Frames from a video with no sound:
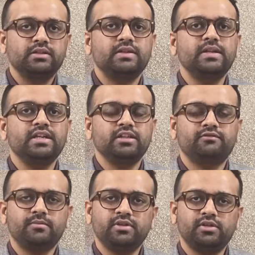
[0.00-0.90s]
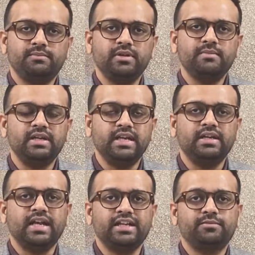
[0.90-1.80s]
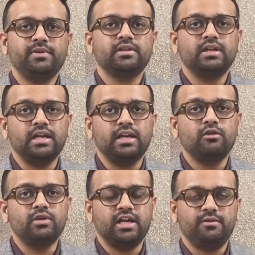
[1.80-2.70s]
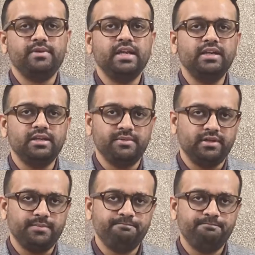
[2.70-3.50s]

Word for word: 3 years from the shipping bill date as per the allowed RBI limit?